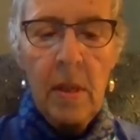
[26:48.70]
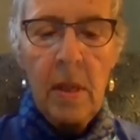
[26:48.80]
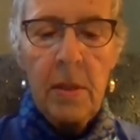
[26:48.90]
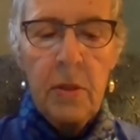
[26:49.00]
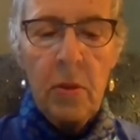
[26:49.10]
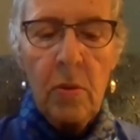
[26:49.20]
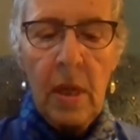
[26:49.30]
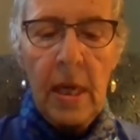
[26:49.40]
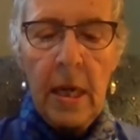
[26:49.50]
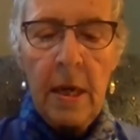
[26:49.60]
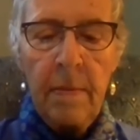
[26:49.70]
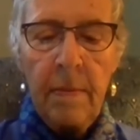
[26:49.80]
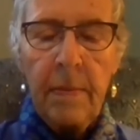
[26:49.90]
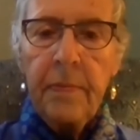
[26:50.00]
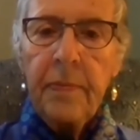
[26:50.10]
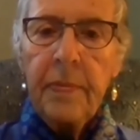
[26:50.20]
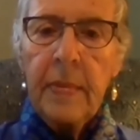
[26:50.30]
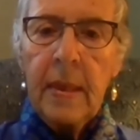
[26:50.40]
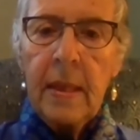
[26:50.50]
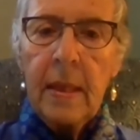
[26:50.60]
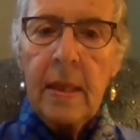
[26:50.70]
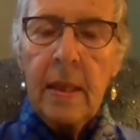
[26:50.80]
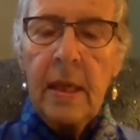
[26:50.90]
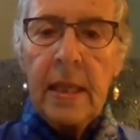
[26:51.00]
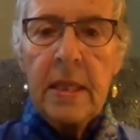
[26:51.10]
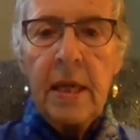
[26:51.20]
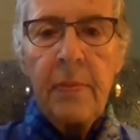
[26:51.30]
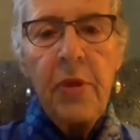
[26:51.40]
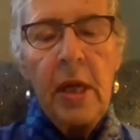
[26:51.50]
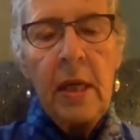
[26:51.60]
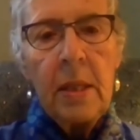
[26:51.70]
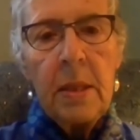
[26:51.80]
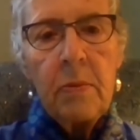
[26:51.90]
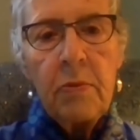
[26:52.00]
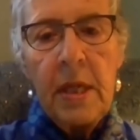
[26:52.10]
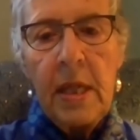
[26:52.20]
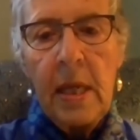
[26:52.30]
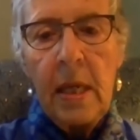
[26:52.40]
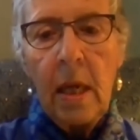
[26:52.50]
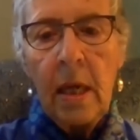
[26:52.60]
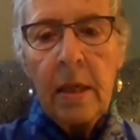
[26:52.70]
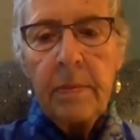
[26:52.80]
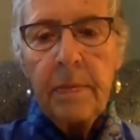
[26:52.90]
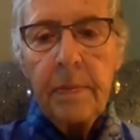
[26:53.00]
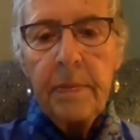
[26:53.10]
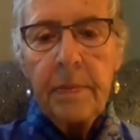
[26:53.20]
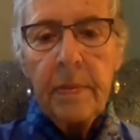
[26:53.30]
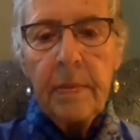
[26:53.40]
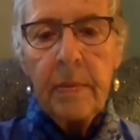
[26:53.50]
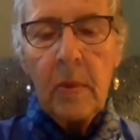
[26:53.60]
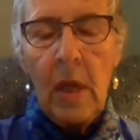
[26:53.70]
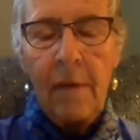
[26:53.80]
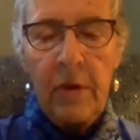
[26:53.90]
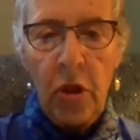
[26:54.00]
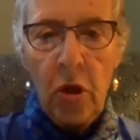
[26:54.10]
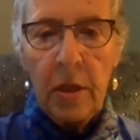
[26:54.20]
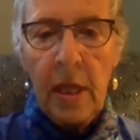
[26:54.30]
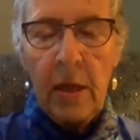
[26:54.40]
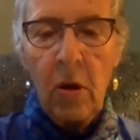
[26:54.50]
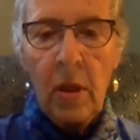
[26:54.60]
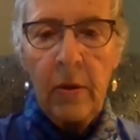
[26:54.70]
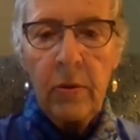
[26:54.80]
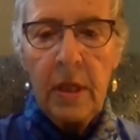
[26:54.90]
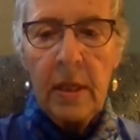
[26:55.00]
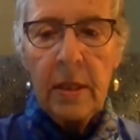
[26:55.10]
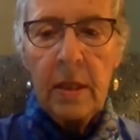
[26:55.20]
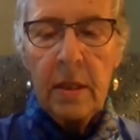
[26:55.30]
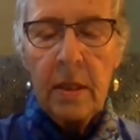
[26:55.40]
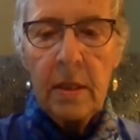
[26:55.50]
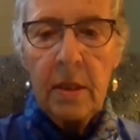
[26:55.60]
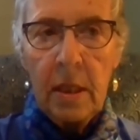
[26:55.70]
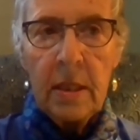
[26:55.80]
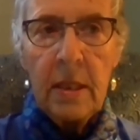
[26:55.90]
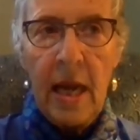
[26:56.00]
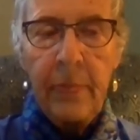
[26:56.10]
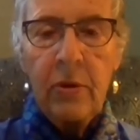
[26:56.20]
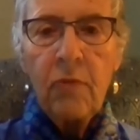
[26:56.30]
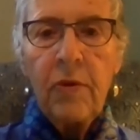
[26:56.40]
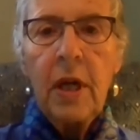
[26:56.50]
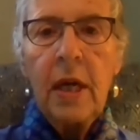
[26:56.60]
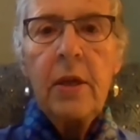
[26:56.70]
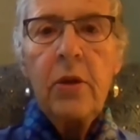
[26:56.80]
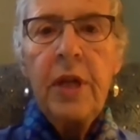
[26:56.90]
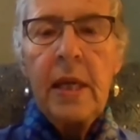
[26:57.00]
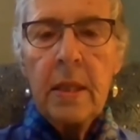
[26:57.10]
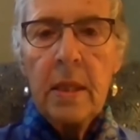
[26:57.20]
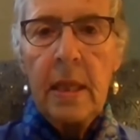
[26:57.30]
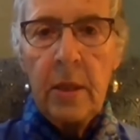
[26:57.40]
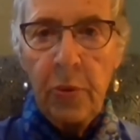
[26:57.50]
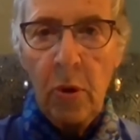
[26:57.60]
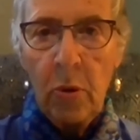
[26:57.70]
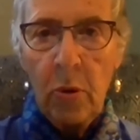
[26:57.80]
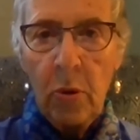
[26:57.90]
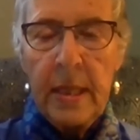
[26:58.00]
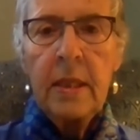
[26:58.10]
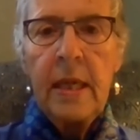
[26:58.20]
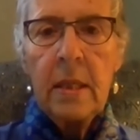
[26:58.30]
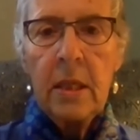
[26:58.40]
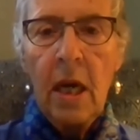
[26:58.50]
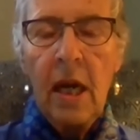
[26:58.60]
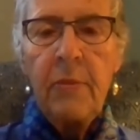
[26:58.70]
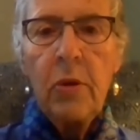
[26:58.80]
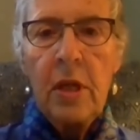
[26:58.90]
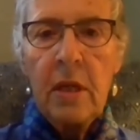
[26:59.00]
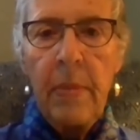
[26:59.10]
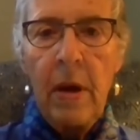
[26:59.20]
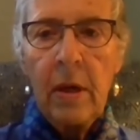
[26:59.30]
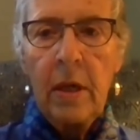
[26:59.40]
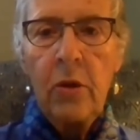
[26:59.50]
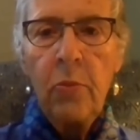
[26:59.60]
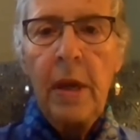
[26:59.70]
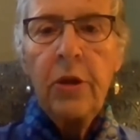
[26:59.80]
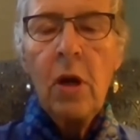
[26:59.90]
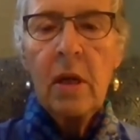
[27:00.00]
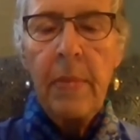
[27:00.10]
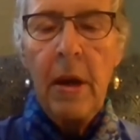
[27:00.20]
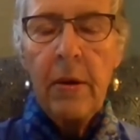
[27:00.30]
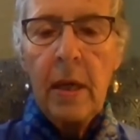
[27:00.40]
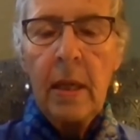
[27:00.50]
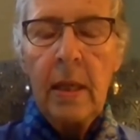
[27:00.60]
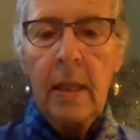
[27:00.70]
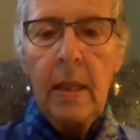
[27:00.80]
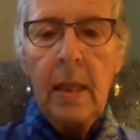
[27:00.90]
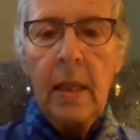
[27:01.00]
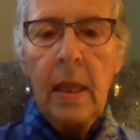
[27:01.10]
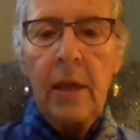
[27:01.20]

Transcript: So the next step then is really having thought that all out, and it doesn't happen overnight. It's a process, it takes time. You think about it, and you may talk about it, and you